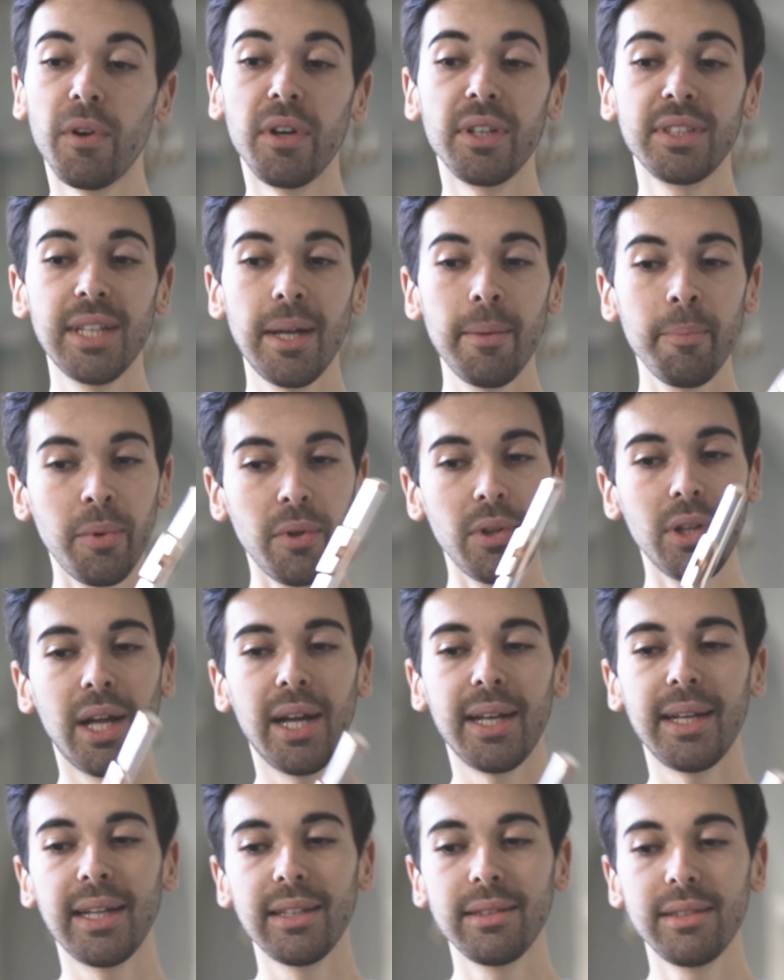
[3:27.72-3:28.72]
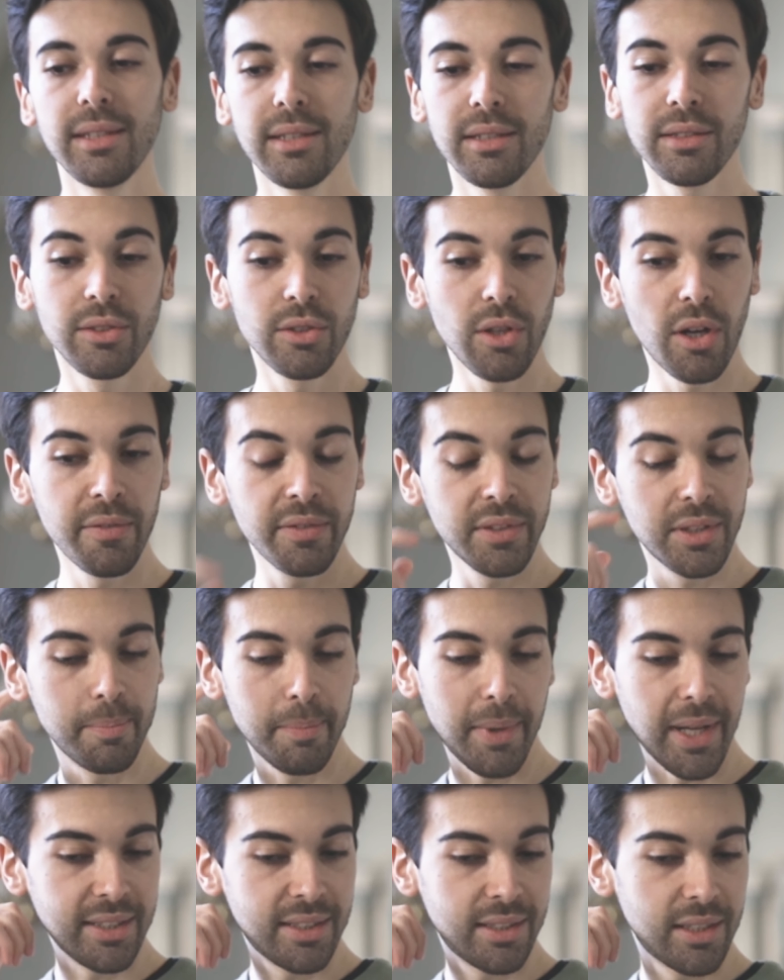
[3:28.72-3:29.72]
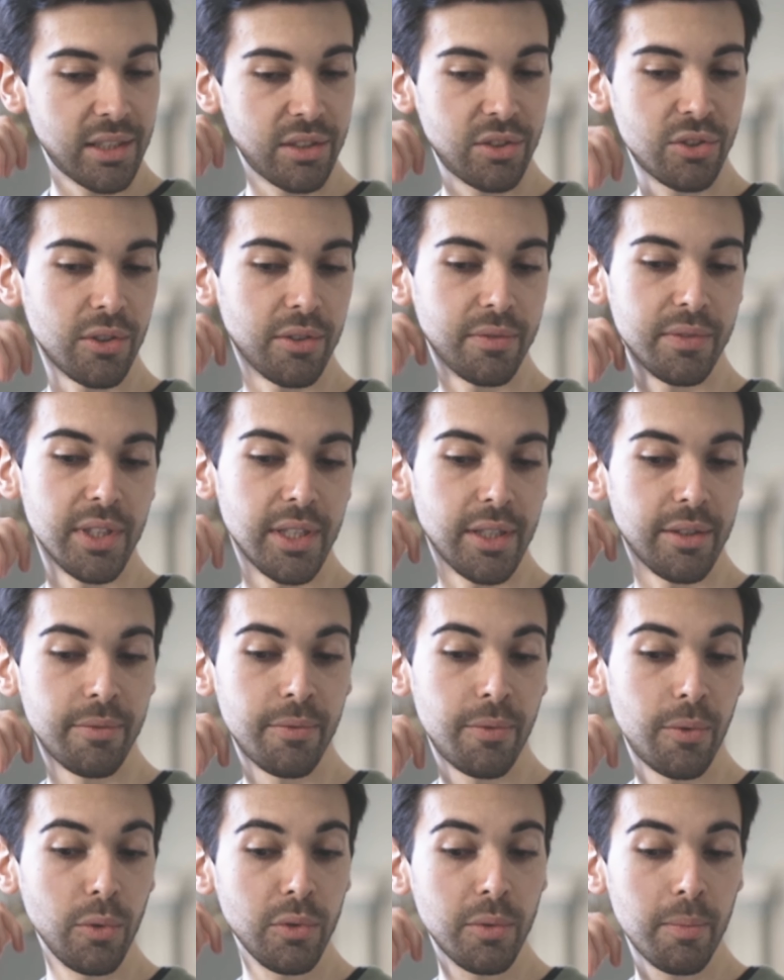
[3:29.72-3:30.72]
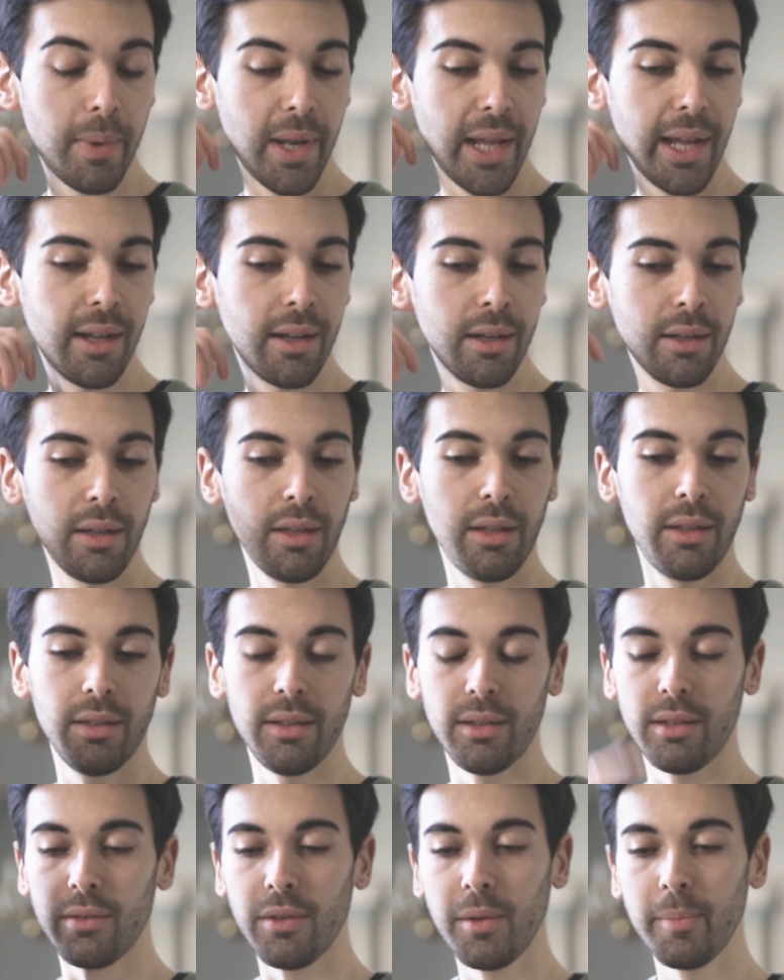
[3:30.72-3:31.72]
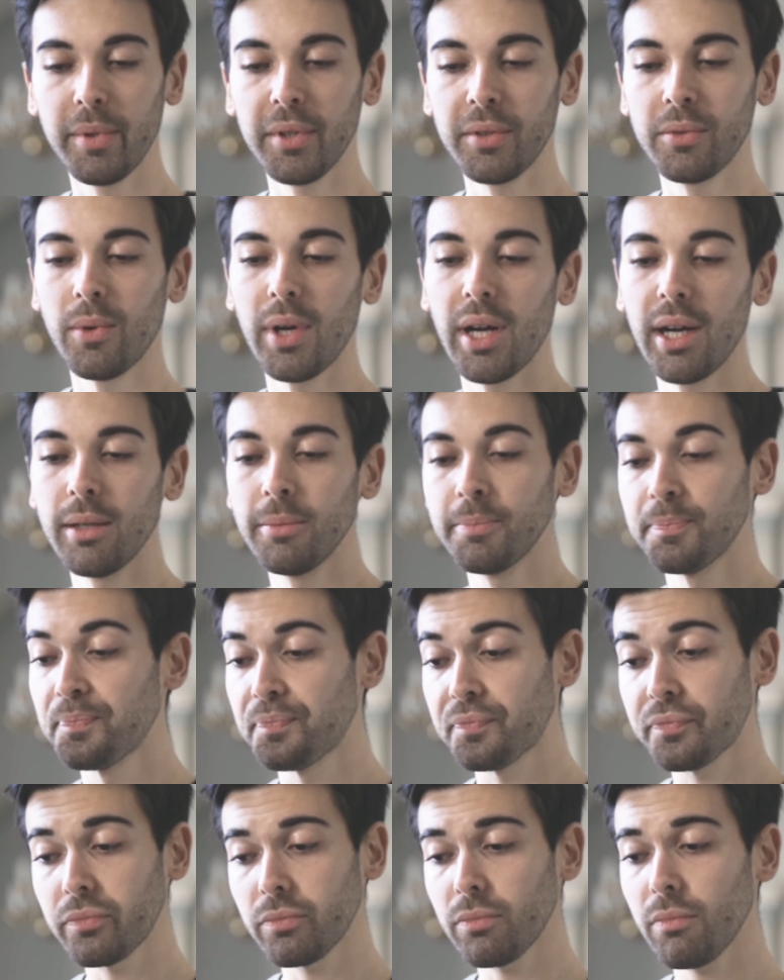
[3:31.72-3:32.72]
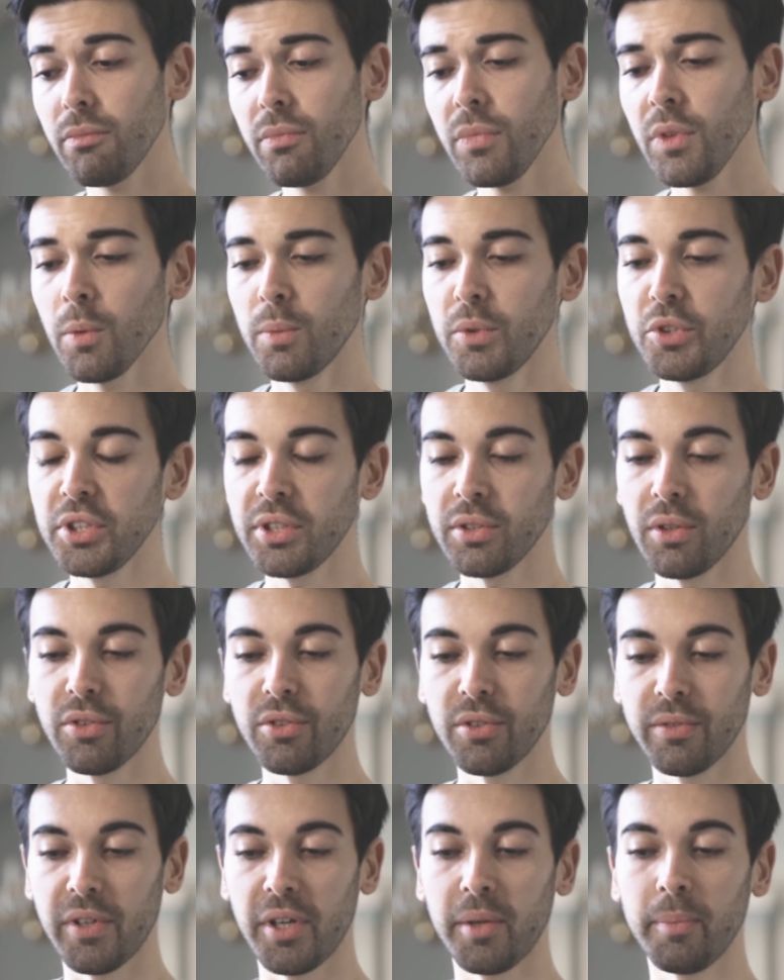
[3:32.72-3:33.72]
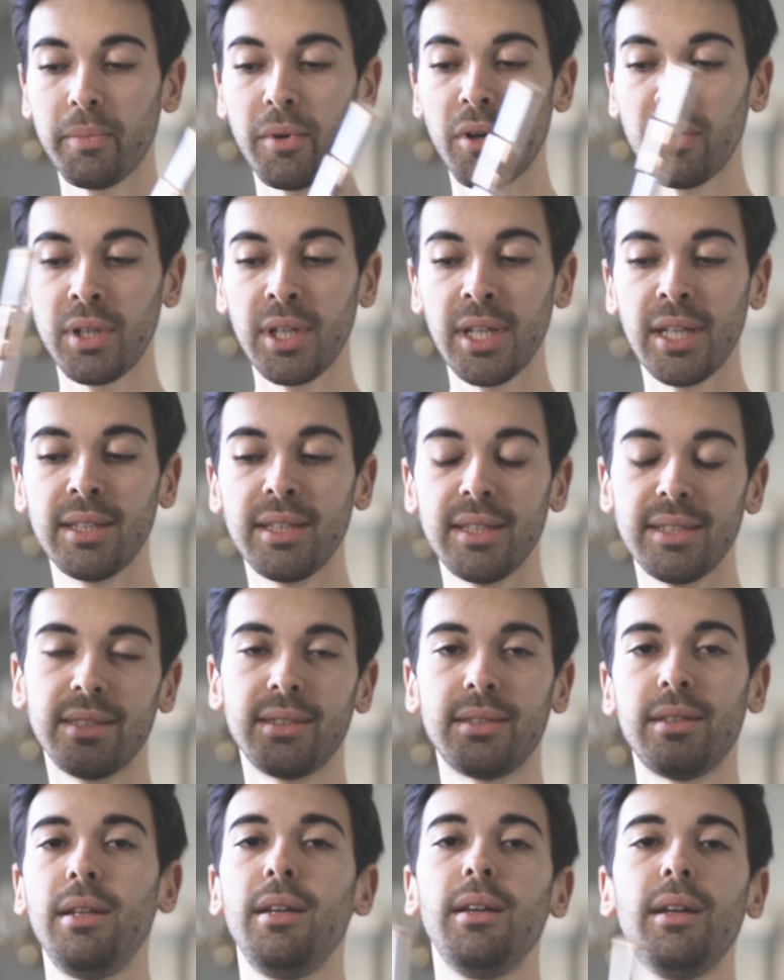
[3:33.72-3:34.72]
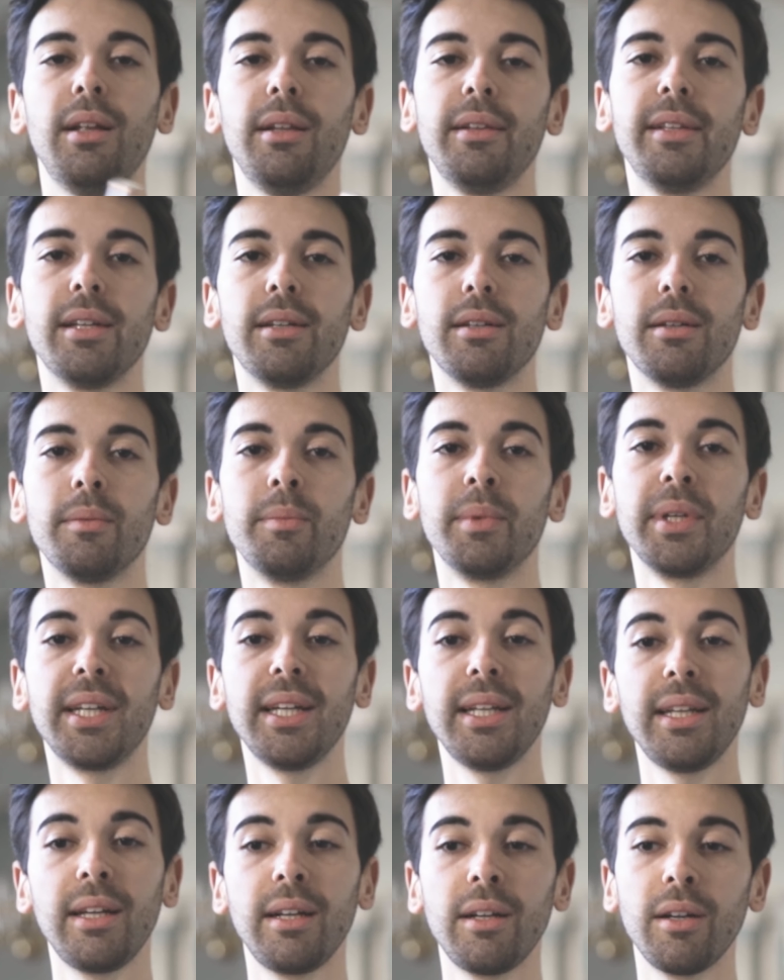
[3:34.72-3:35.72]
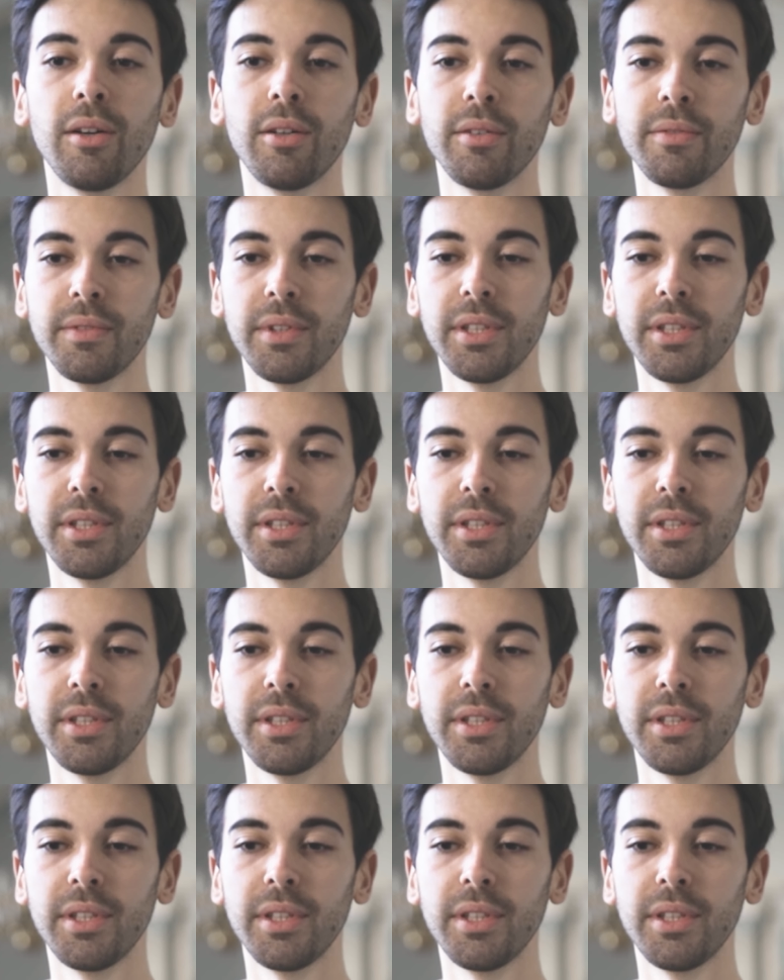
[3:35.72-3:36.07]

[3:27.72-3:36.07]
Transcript: For example, another soft passage of the flute playing uh, repertoire which is also very important, is the beginning of